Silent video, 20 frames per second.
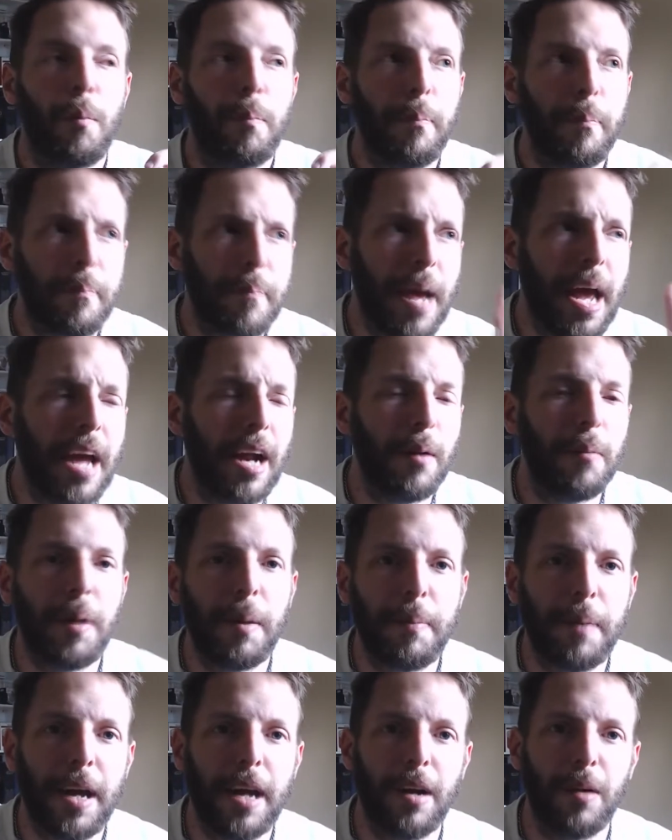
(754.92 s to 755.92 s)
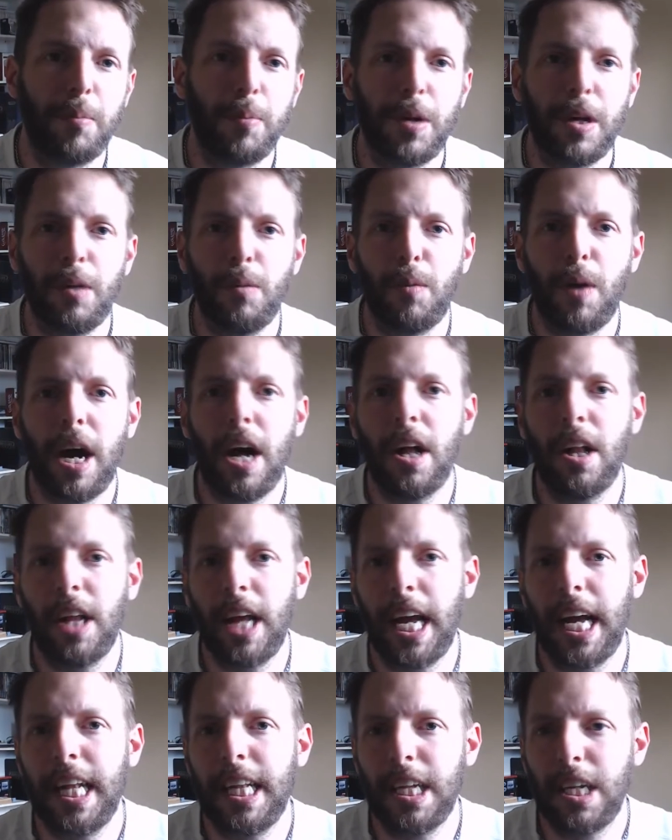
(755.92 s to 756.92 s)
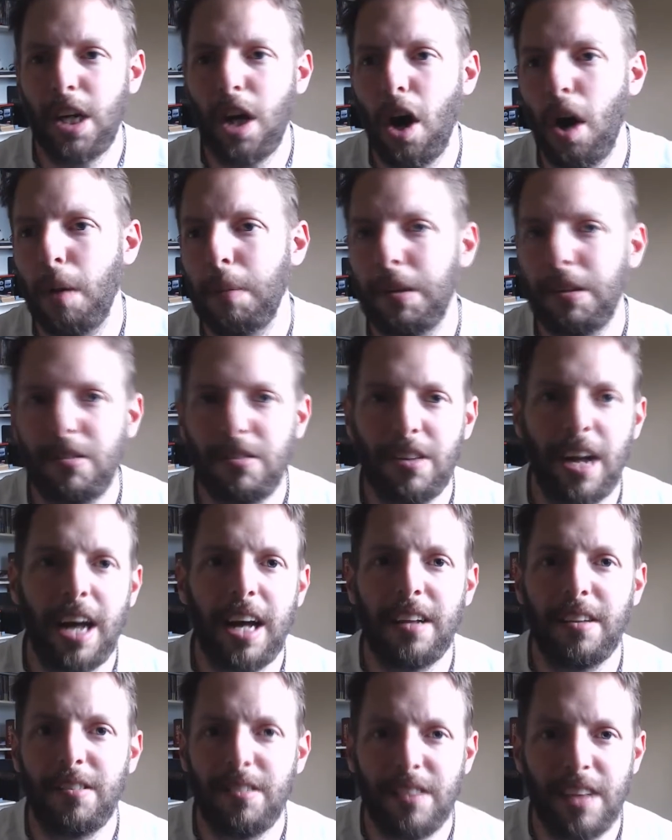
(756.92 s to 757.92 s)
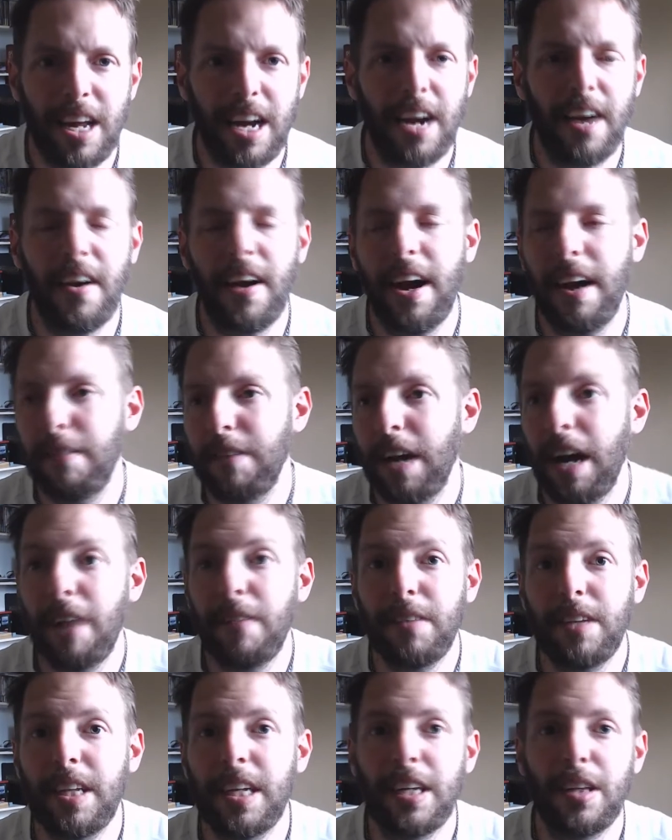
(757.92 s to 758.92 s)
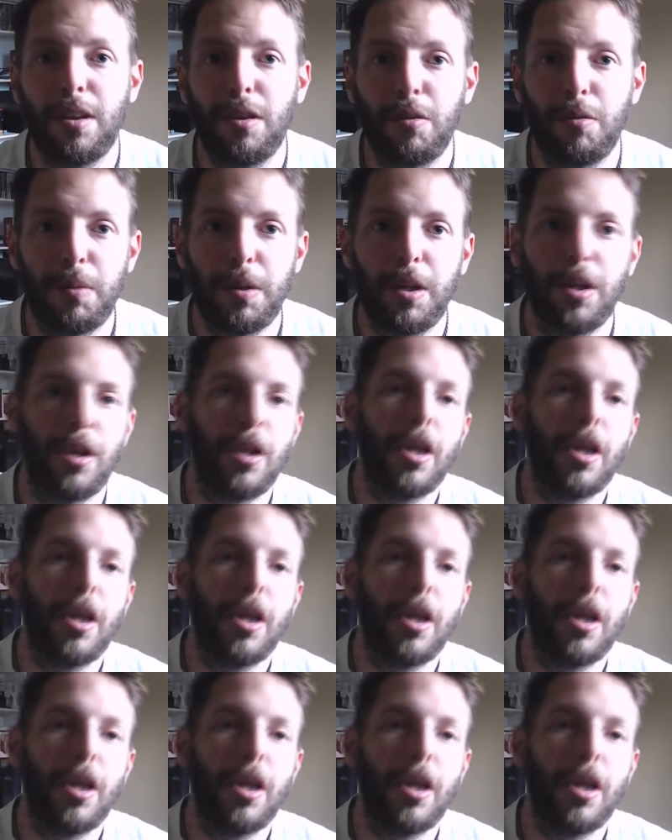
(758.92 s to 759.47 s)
panel by panel pretty well, and the comedy style is there. Everything looks pretty good.